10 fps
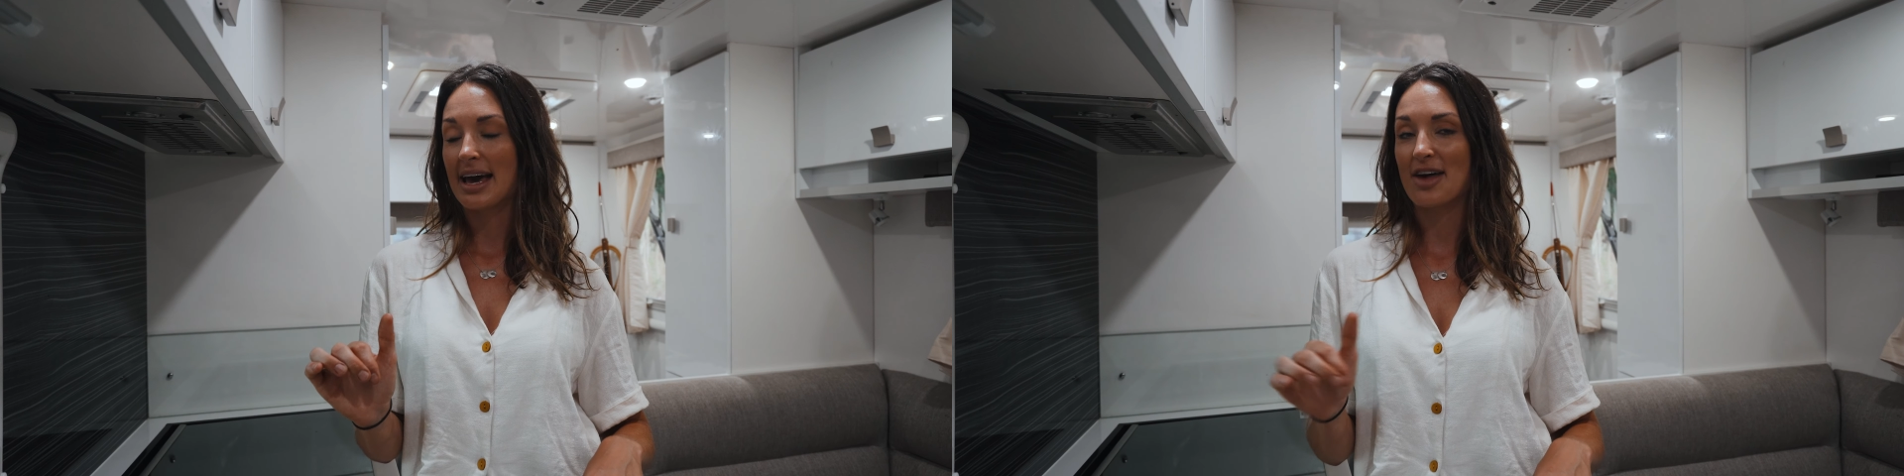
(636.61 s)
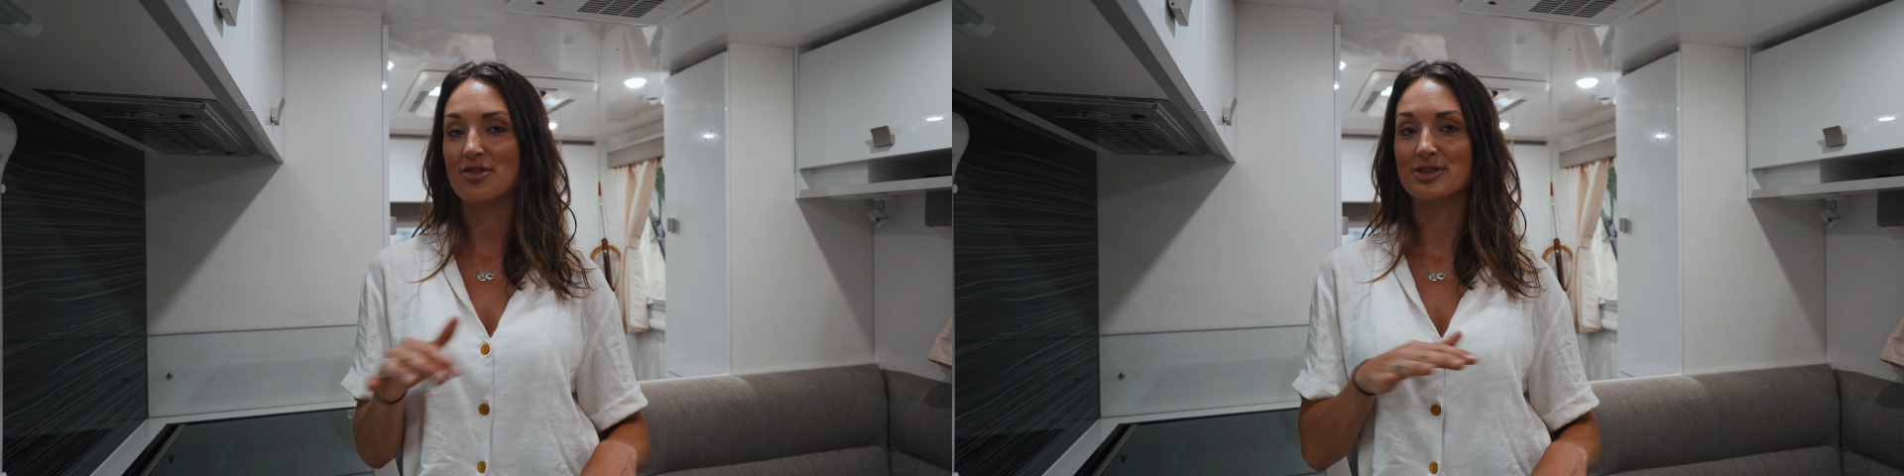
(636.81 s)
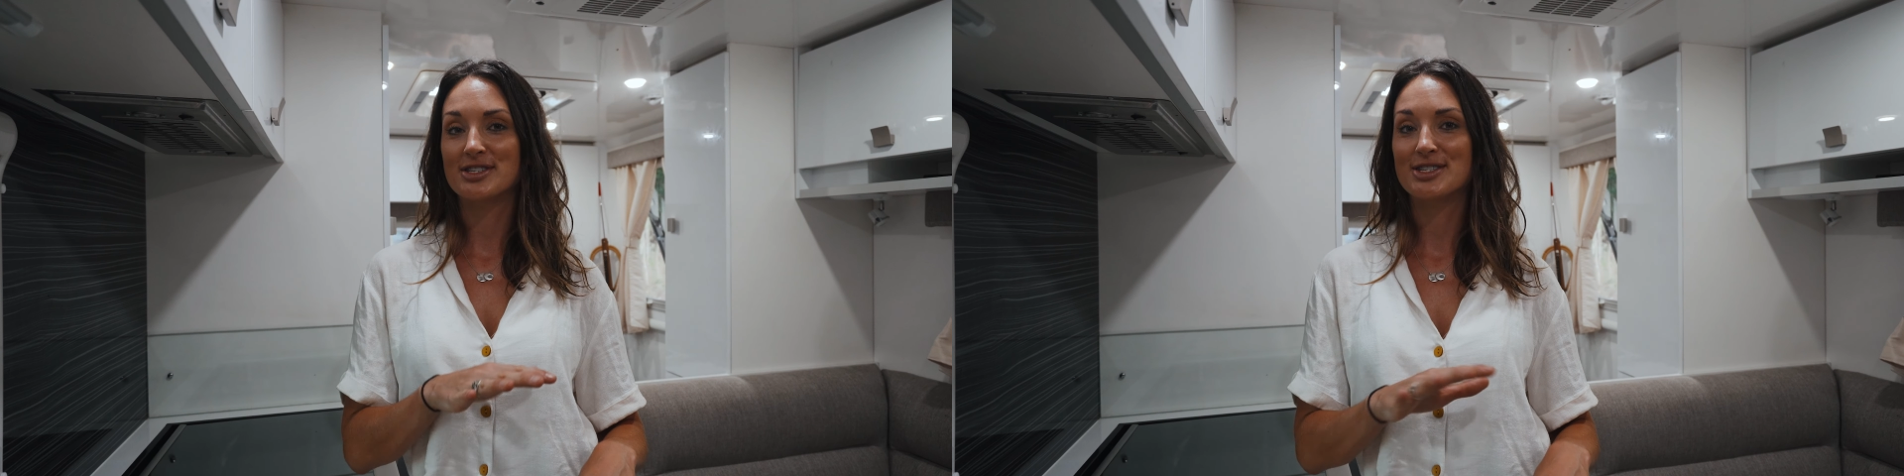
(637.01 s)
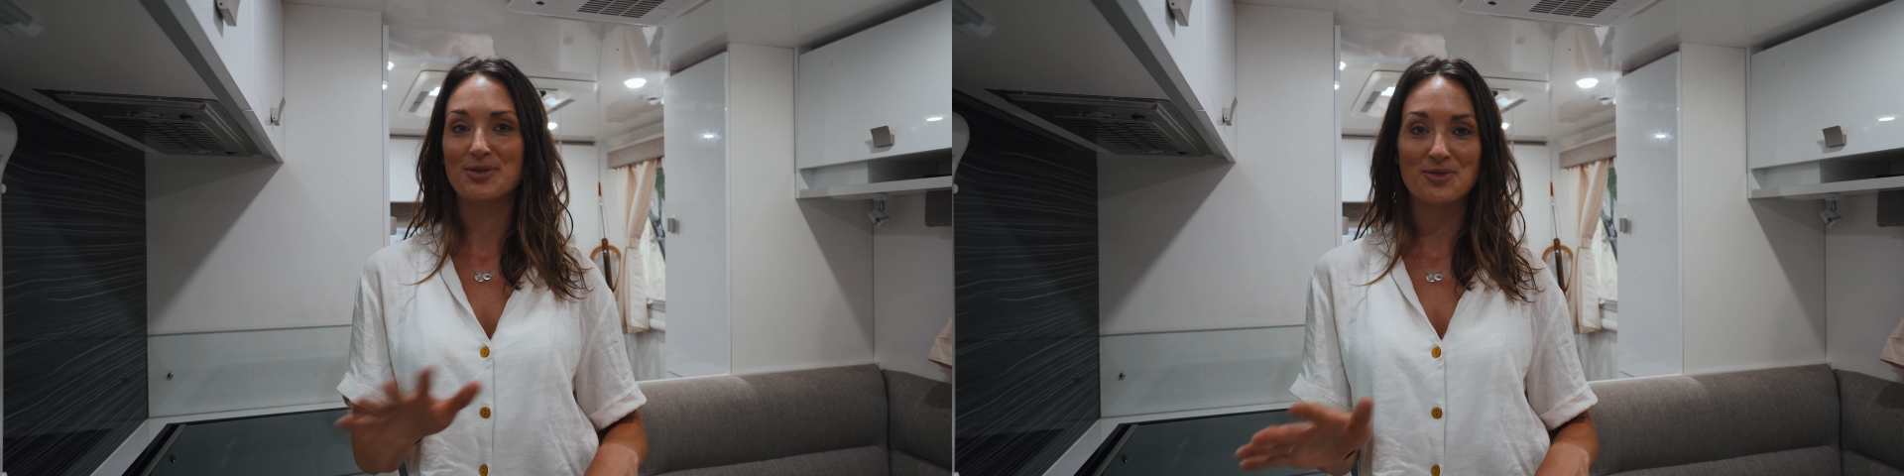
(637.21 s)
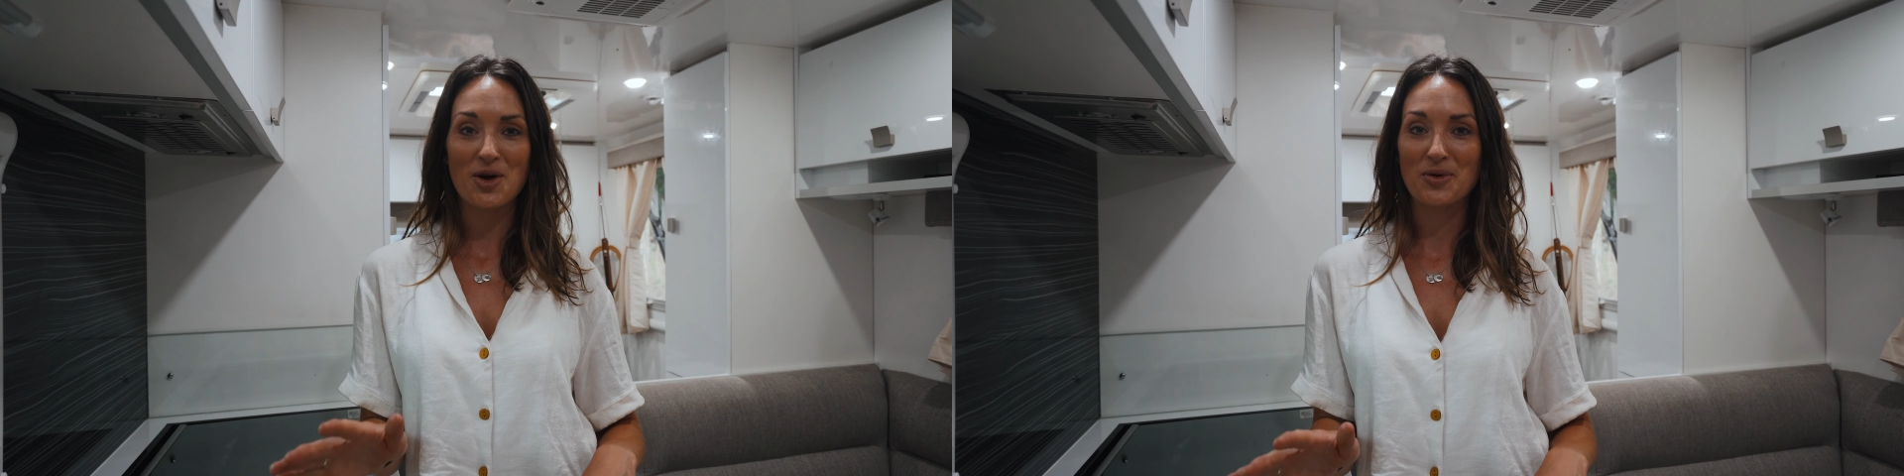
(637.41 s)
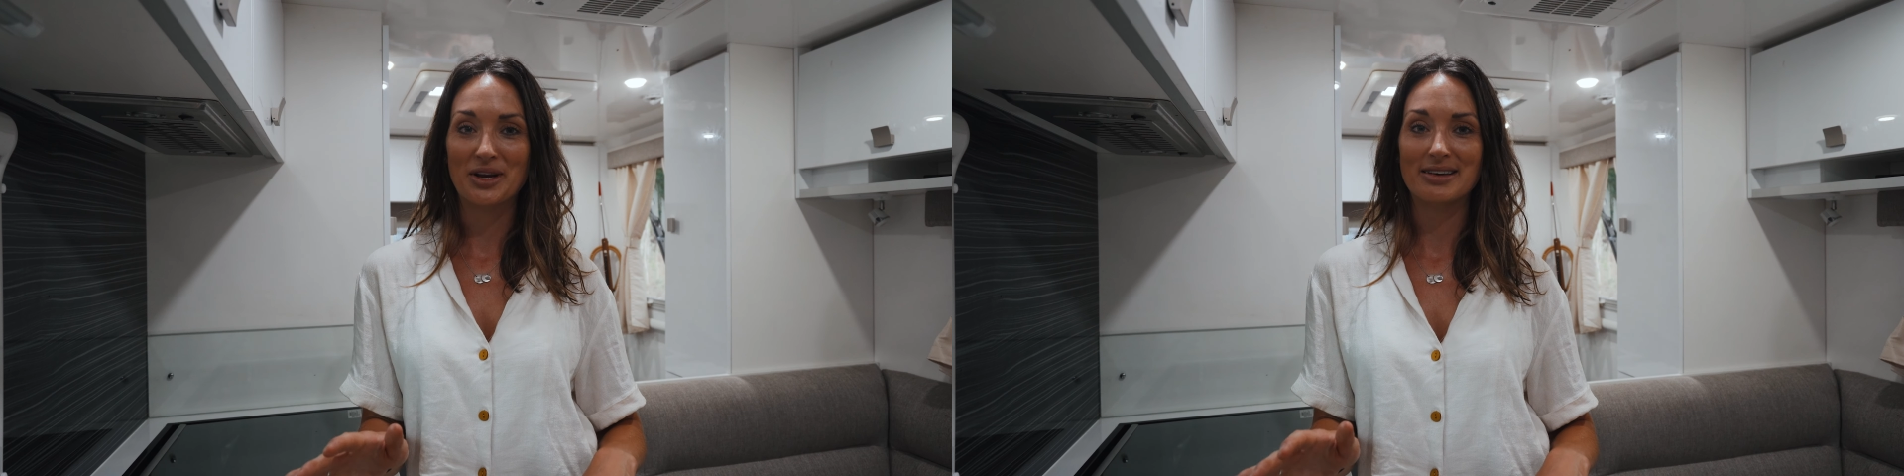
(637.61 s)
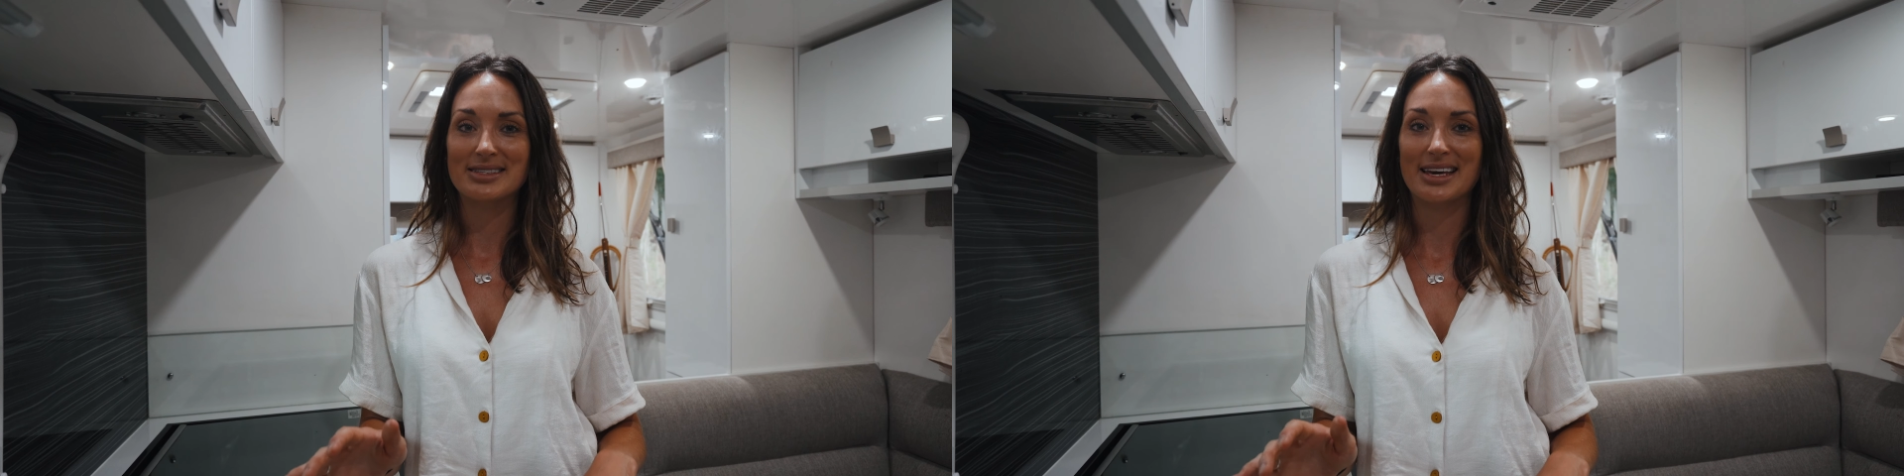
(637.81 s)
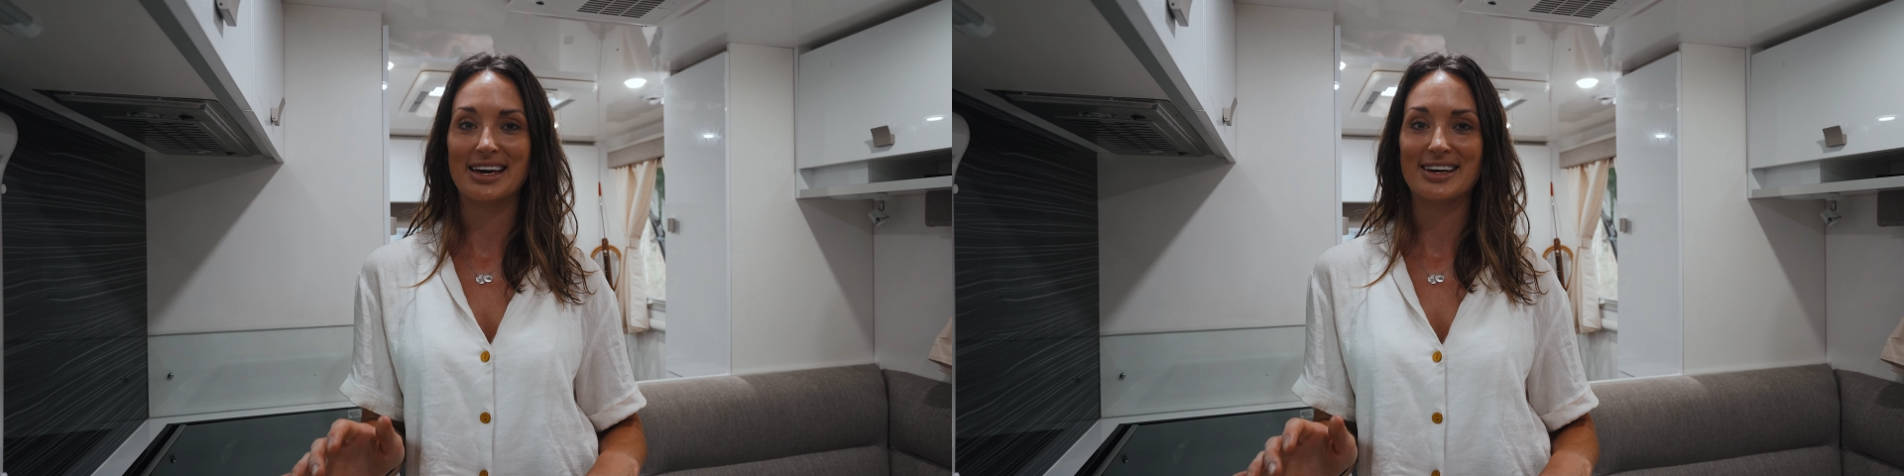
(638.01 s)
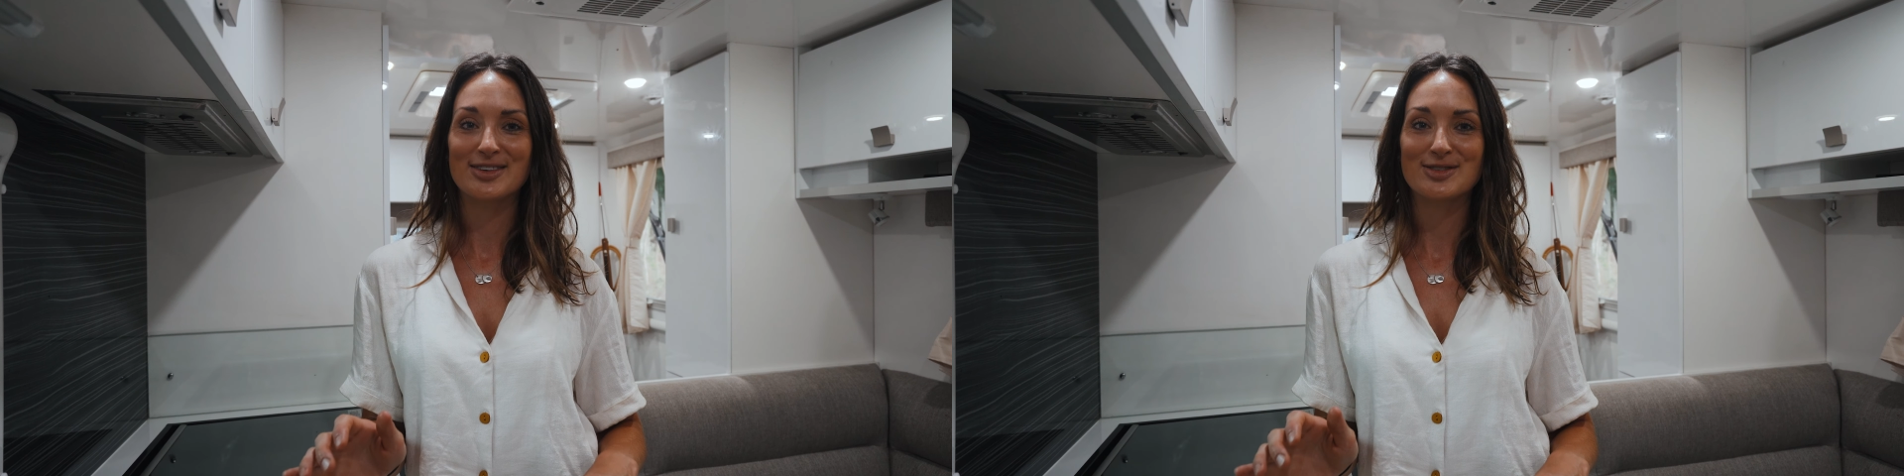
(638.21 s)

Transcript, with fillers: and there's still no one else here.